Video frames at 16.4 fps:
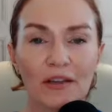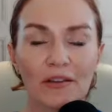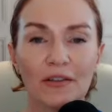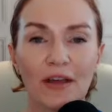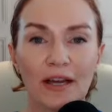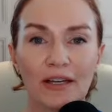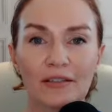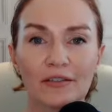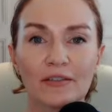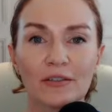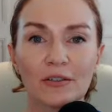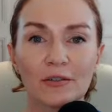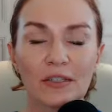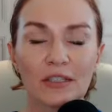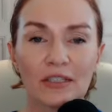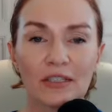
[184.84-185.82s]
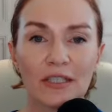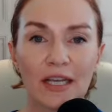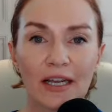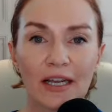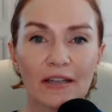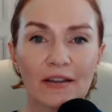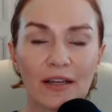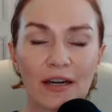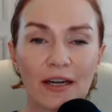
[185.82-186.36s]
that to this
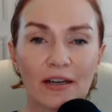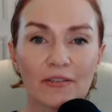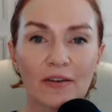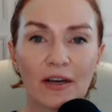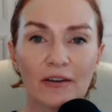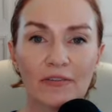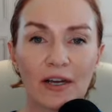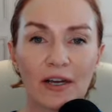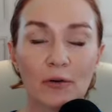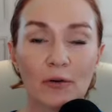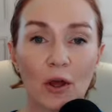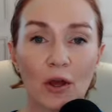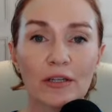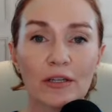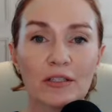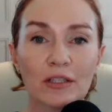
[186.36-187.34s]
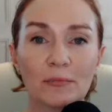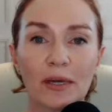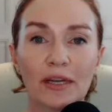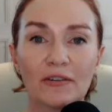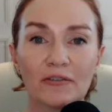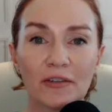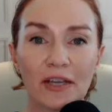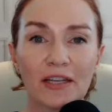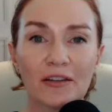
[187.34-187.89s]
day that I've held on to
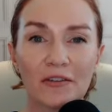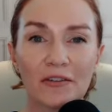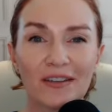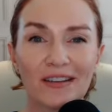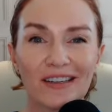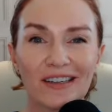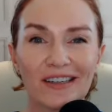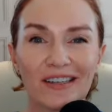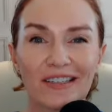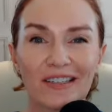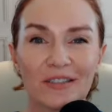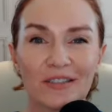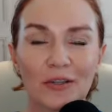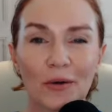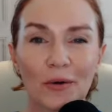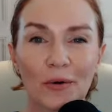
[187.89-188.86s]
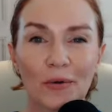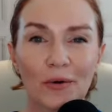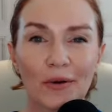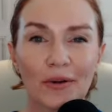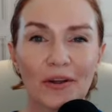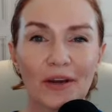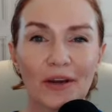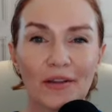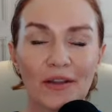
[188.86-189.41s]
my faith. So
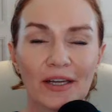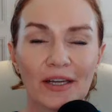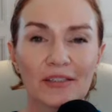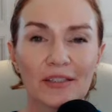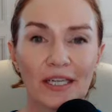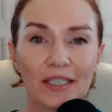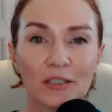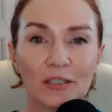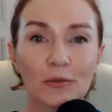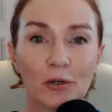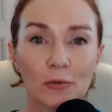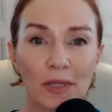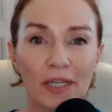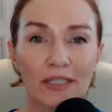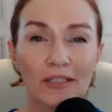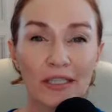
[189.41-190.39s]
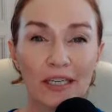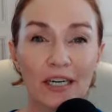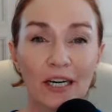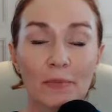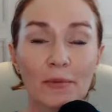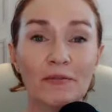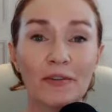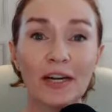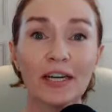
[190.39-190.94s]
that's a real blessing. And
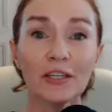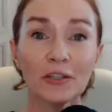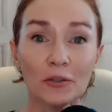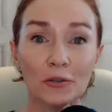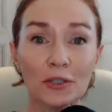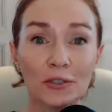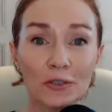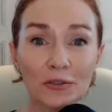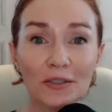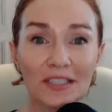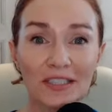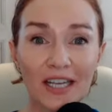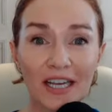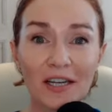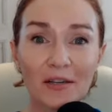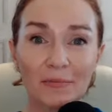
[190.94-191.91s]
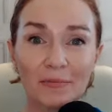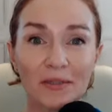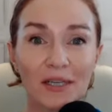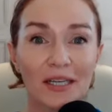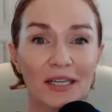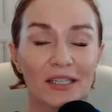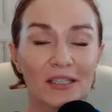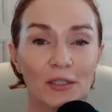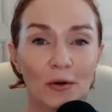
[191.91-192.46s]
I'm inviting you to do the same,
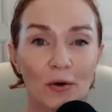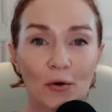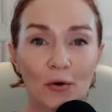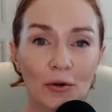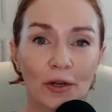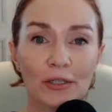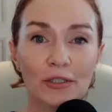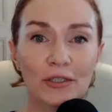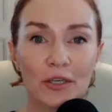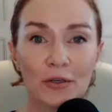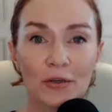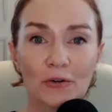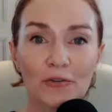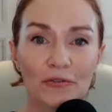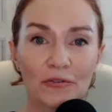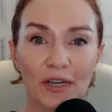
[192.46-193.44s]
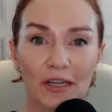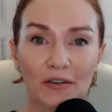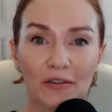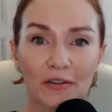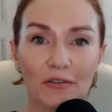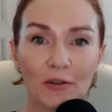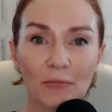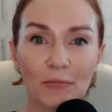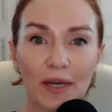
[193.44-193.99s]
to hold on to your faith
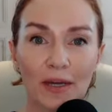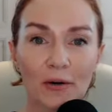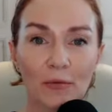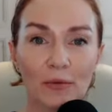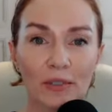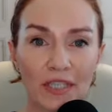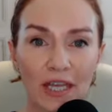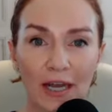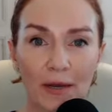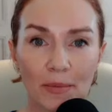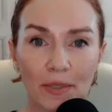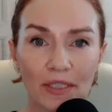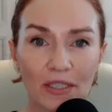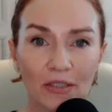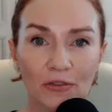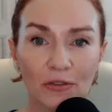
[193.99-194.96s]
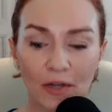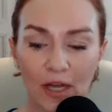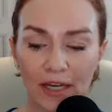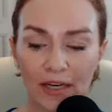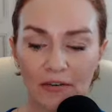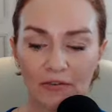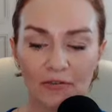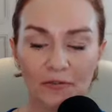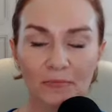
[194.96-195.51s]
no matter what's happened in your
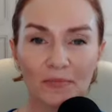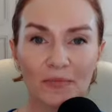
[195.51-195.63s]
life.